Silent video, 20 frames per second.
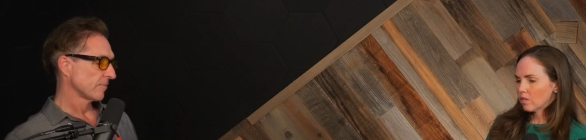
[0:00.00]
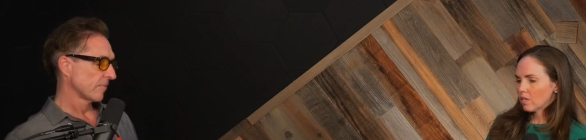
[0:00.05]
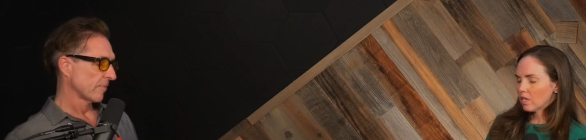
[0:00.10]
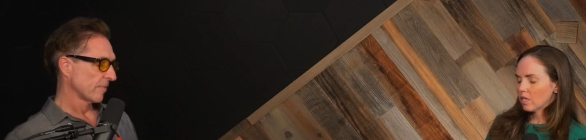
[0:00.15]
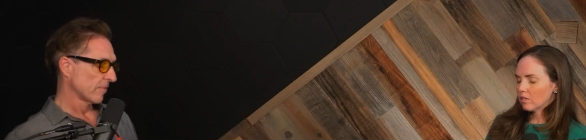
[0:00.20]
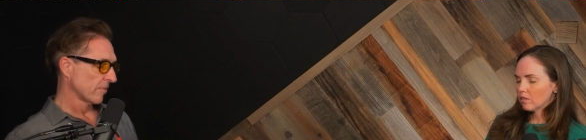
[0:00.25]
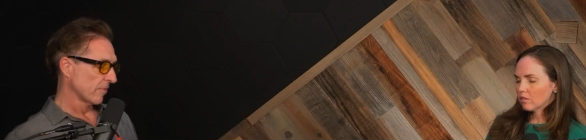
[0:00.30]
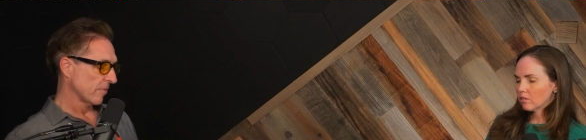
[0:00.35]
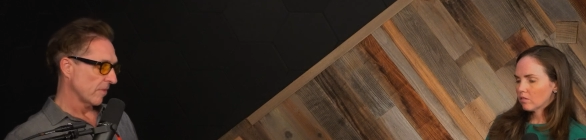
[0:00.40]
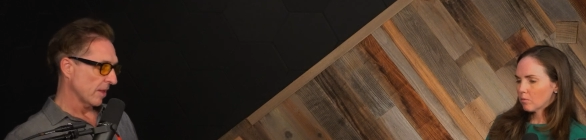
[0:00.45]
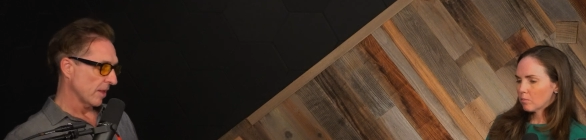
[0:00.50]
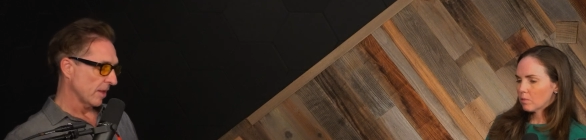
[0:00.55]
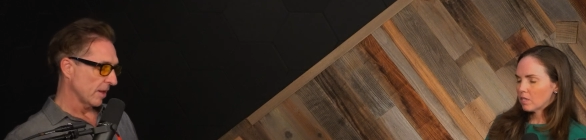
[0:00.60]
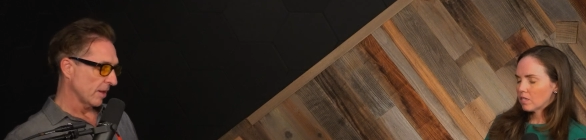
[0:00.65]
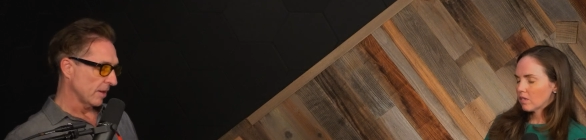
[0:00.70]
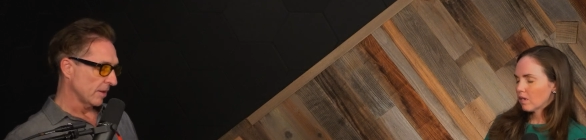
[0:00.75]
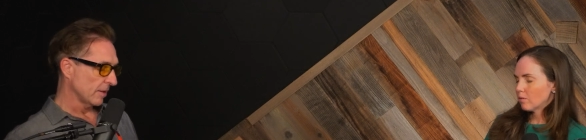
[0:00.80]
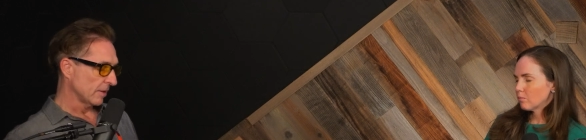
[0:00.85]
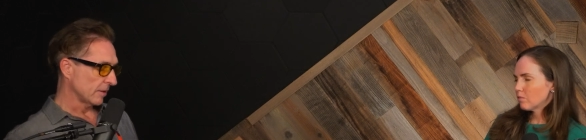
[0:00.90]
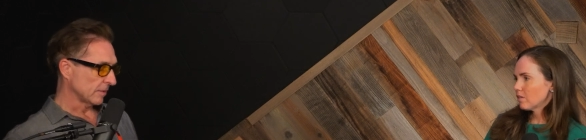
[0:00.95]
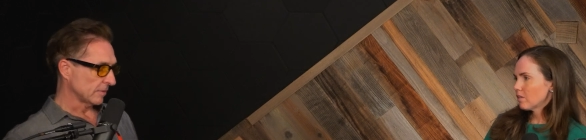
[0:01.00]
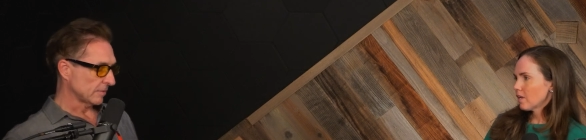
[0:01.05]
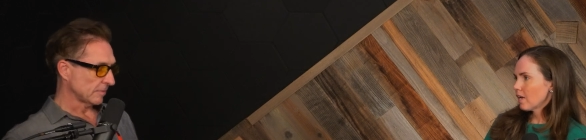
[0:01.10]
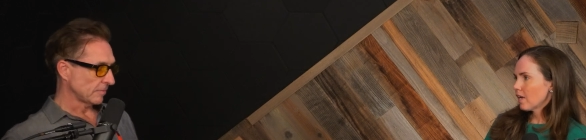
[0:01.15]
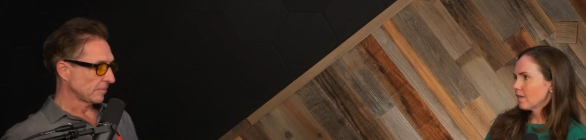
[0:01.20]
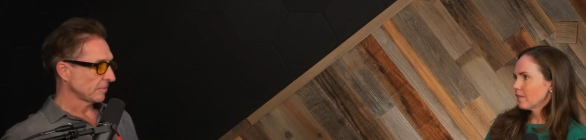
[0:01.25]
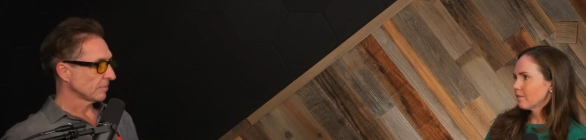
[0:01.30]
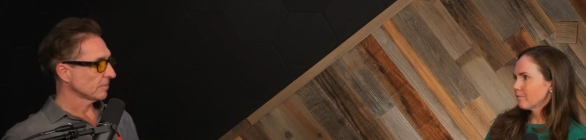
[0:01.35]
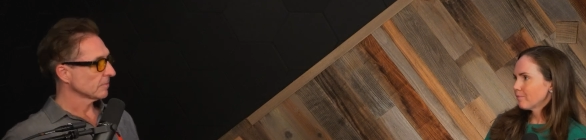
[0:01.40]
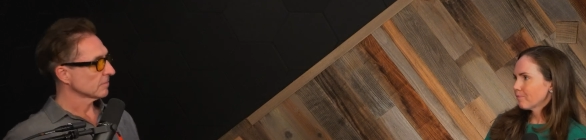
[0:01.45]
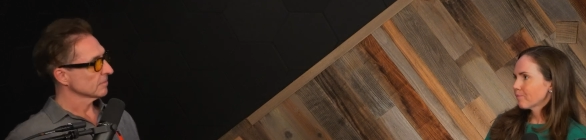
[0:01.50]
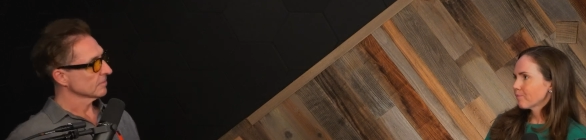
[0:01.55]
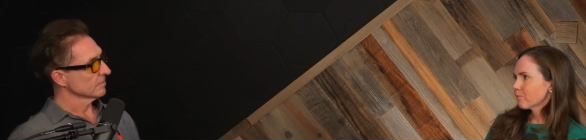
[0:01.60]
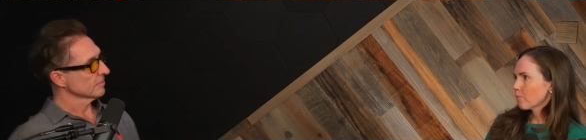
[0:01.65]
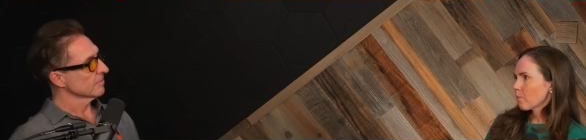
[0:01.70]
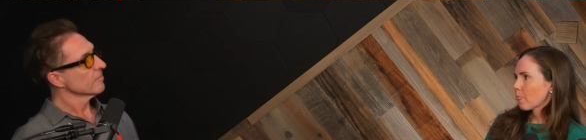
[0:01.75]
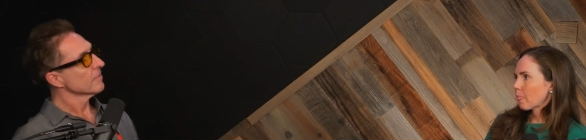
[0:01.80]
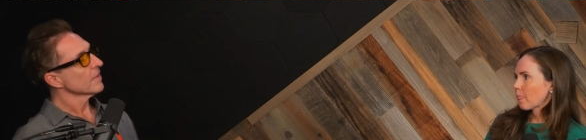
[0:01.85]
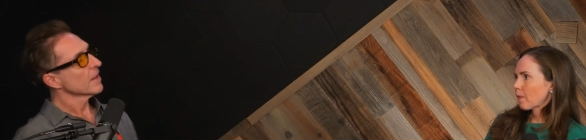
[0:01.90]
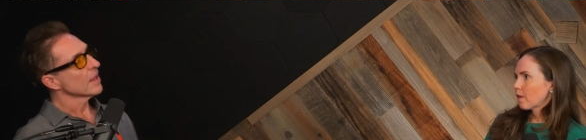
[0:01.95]
Speaker 1: only eat so many times a day, and
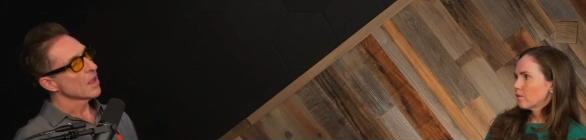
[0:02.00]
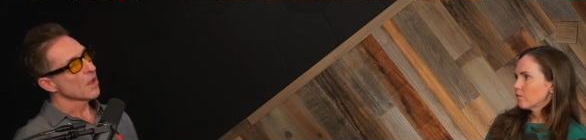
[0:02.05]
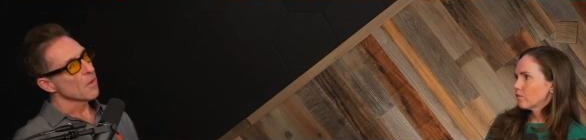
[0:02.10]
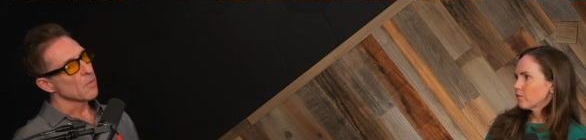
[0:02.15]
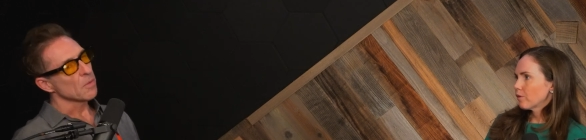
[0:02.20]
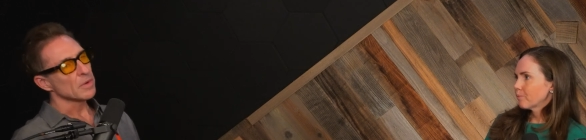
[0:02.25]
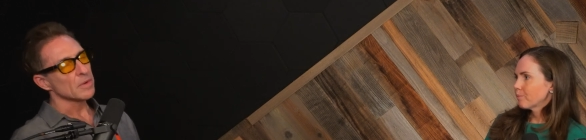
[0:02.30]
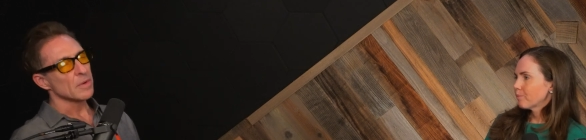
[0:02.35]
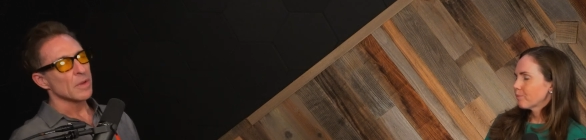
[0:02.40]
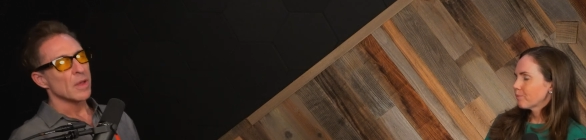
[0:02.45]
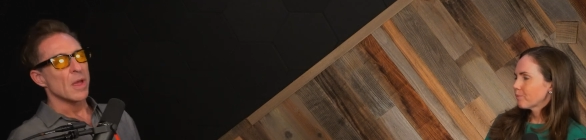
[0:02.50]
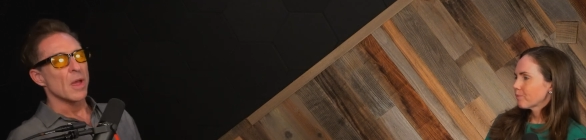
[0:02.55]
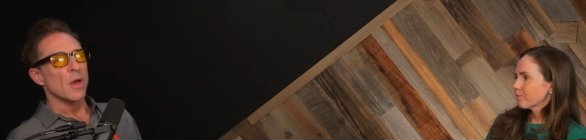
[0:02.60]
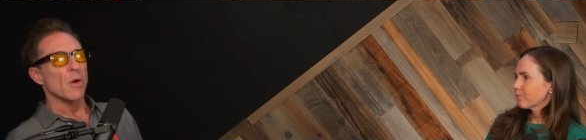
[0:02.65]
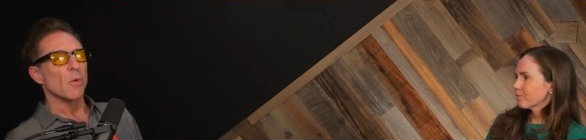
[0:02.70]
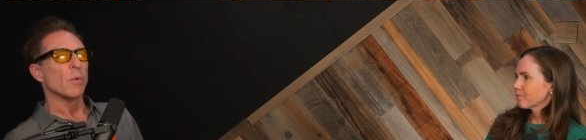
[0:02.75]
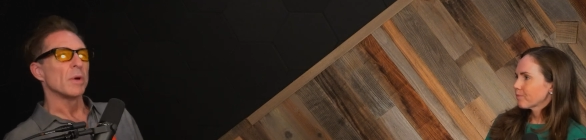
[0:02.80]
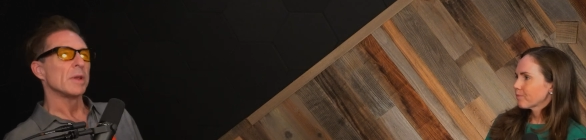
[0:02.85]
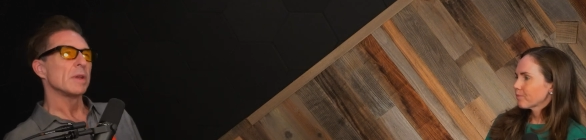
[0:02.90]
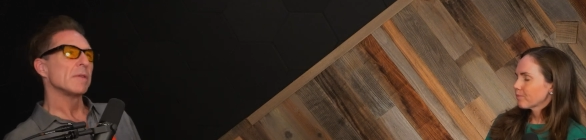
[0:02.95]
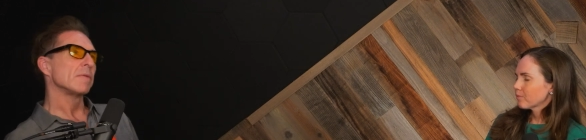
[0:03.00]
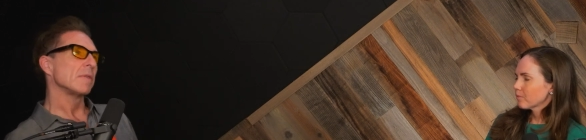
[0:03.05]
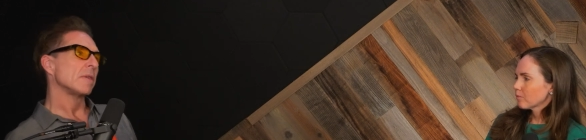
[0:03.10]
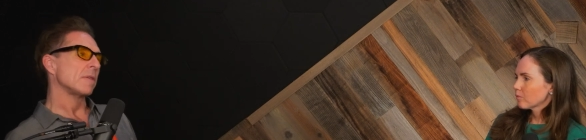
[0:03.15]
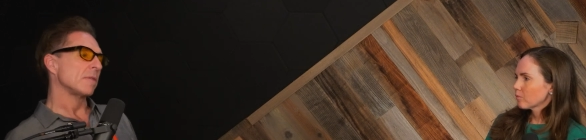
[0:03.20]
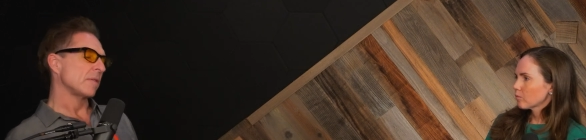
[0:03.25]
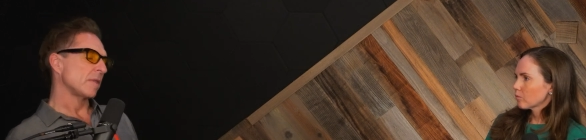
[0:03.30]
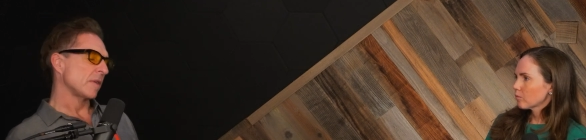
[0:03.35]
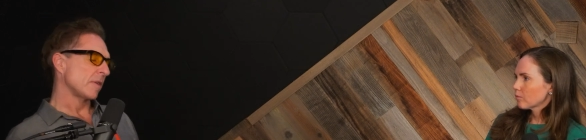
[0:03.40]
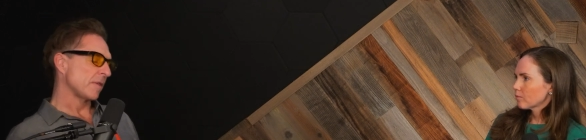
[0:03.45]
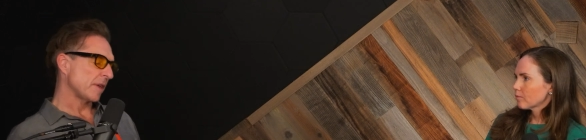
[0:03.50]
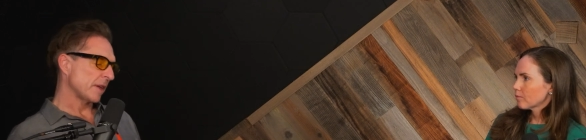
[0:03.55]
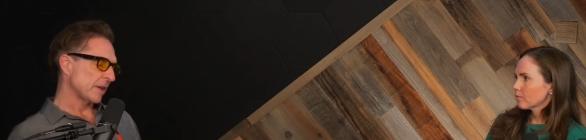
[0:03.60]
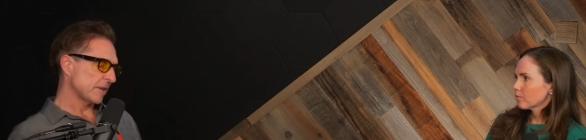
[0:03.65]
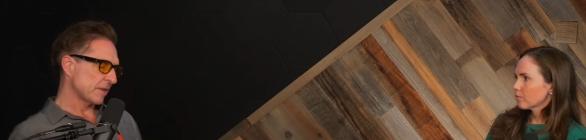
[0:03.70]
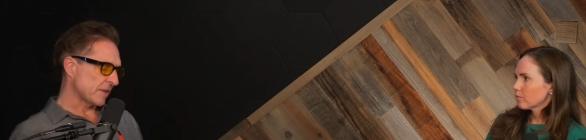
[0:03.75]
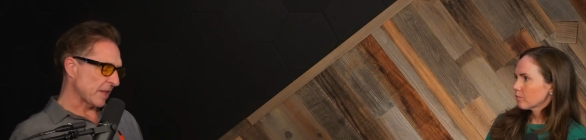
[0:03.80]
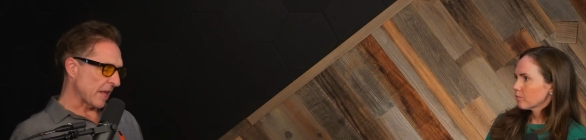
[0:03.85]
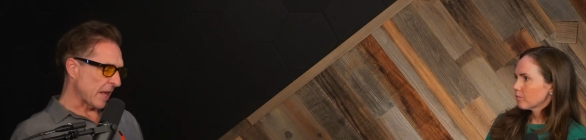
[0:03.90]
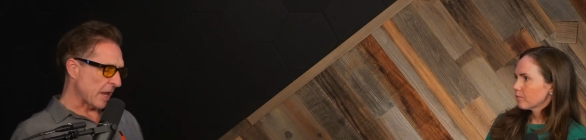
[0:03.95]
so.
Speaker 2: One of the
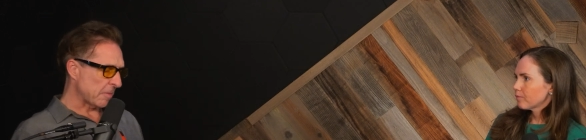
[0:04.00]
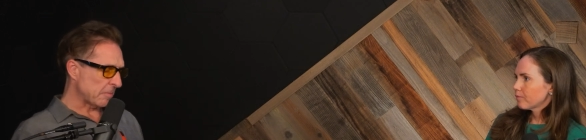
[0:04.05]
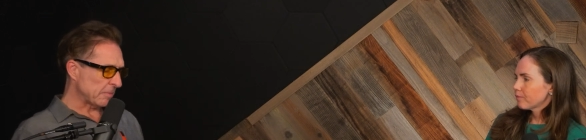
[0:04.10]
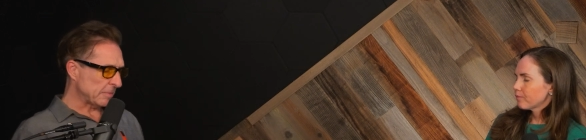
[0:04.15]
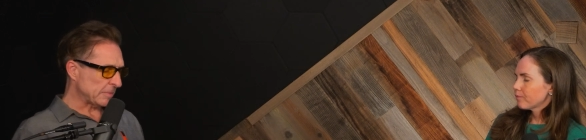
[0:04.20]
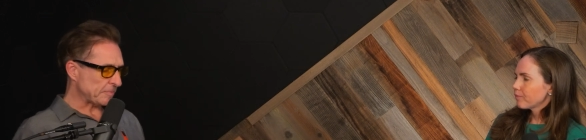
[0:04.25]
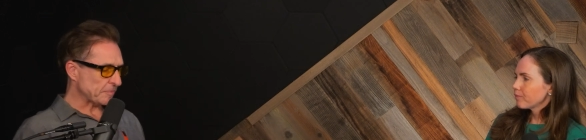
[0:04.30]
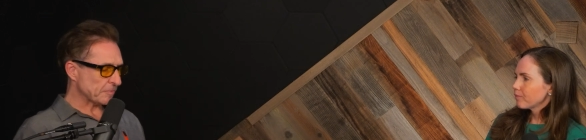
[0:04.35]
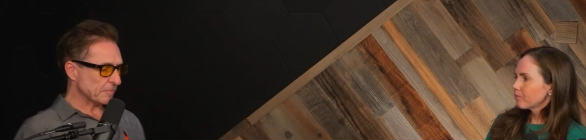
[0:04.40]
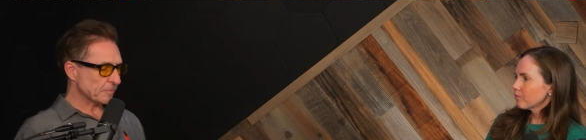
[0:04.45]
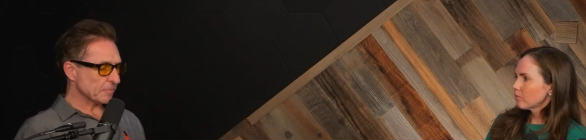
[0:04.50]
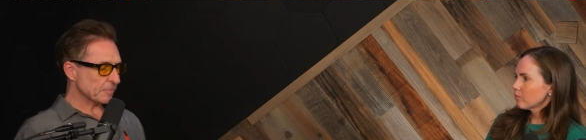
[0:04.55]
things that